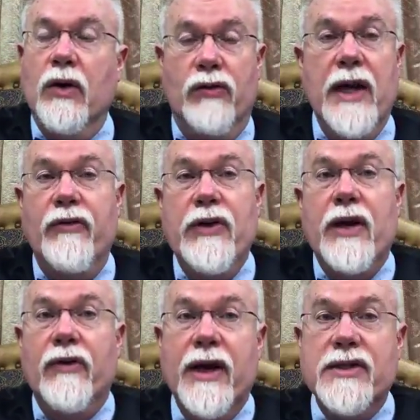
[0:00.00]
or
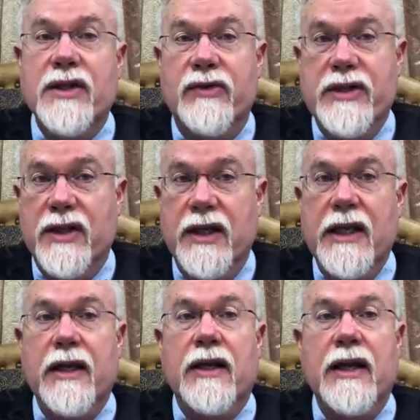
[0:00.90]
reread it
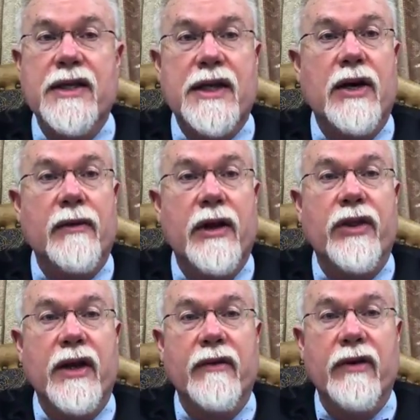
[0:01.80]
recently, it lays out, I
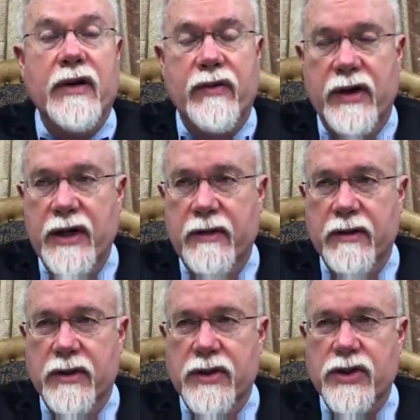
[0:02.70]
think, a very, very
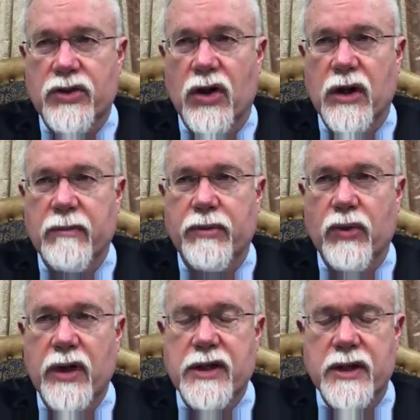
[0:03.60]
strong
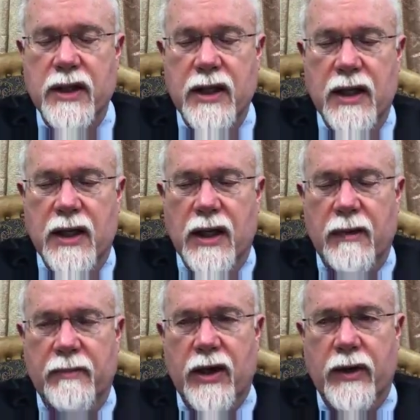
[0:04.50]
point
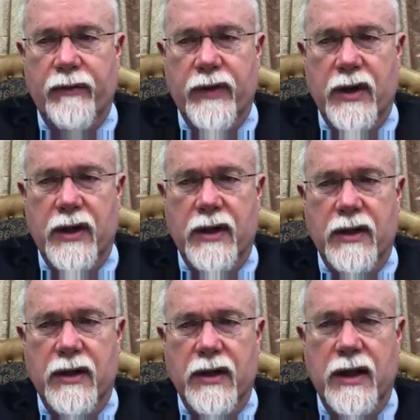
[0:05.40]
about
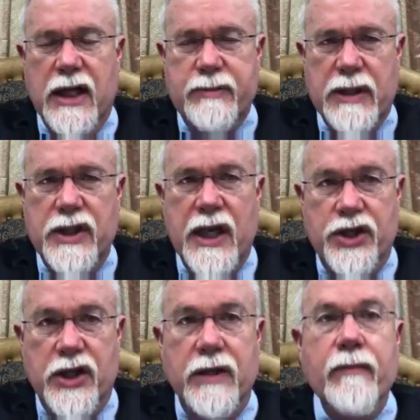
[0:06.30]
an
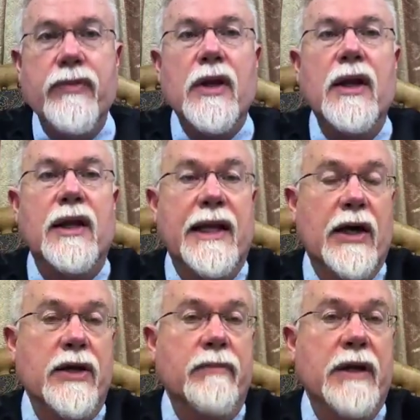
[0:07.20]
expectation laid
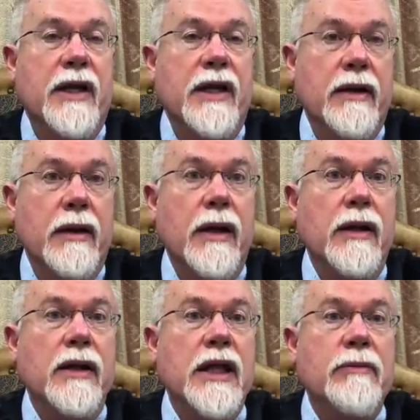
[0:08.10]
out beginning in
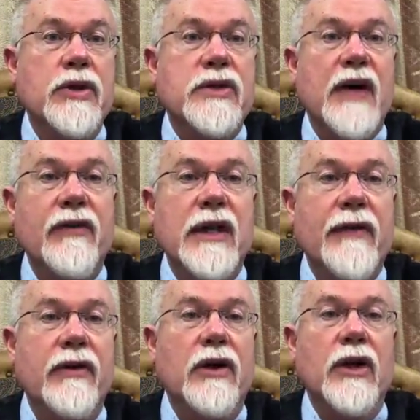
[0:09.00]
Hebrews
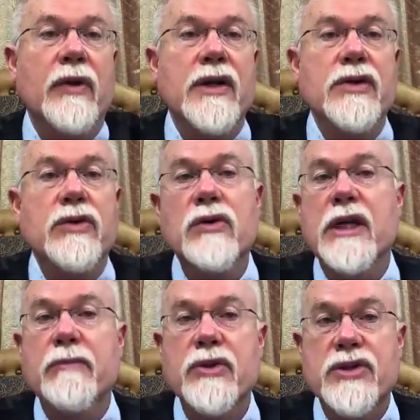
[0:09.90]
5:11 all the way to
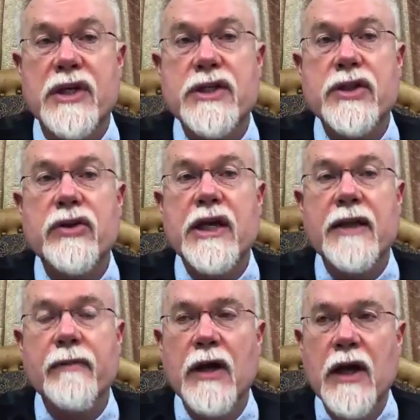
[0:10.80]
Hebrews
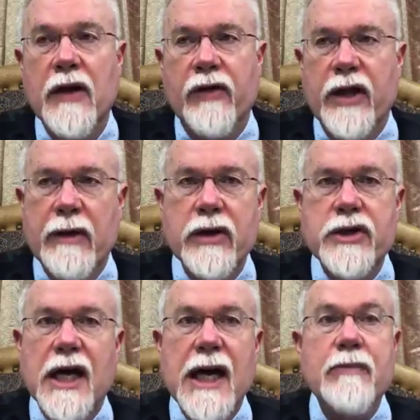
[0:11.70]
6:3. For the amount
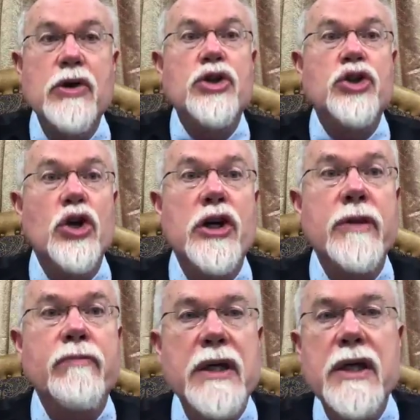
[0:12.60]
of time you
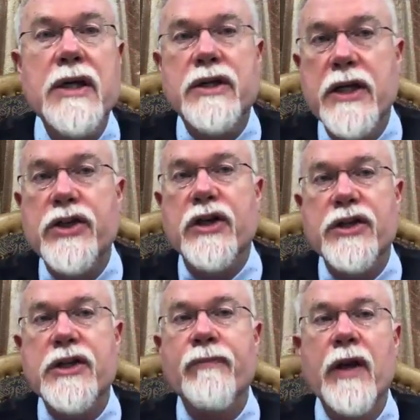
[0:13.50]
should be
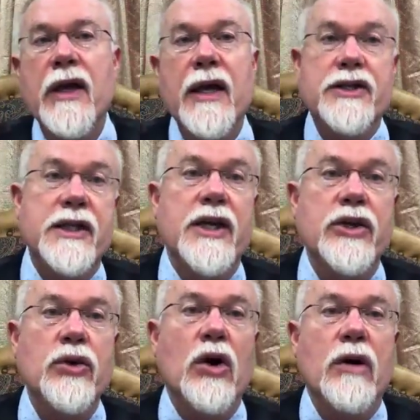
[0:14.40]
teachers. Instead,
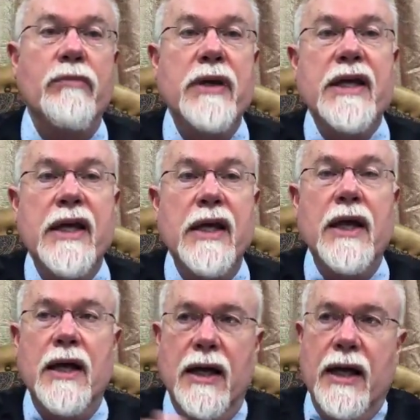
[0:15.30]
you are being
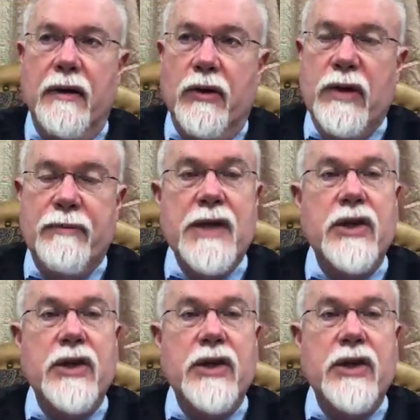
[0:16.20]
going back